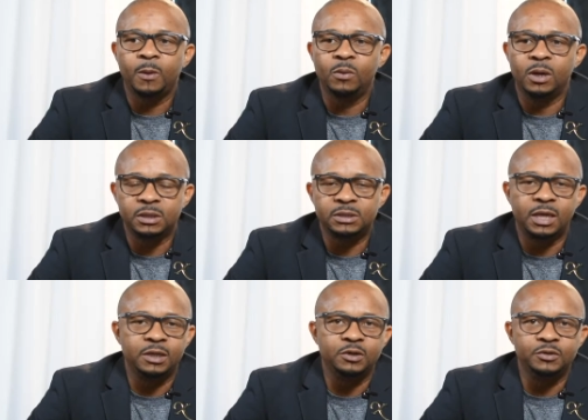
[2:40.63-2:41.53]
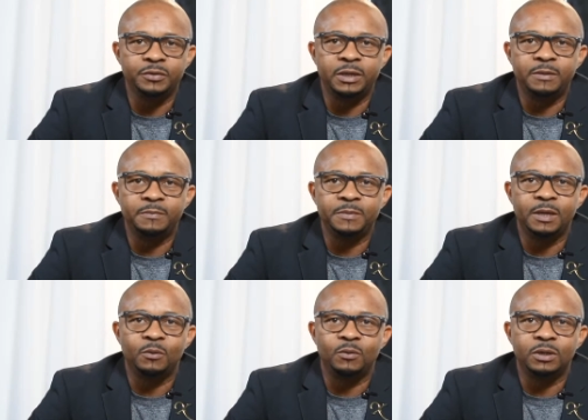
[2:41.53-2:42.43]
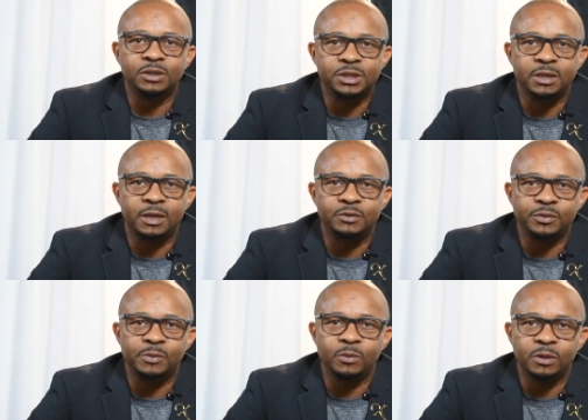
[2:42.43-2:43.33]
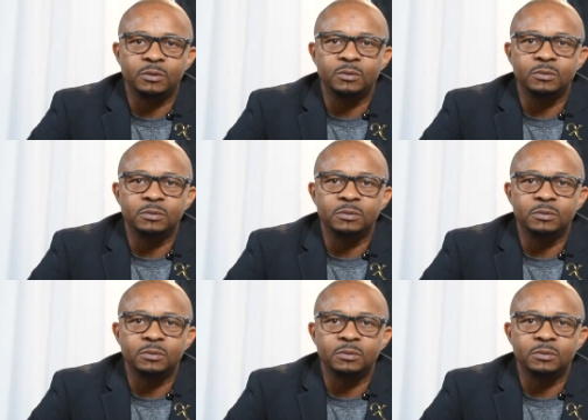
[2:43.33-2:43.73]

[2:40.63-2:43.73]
who understand your dream and want to share that dream with you,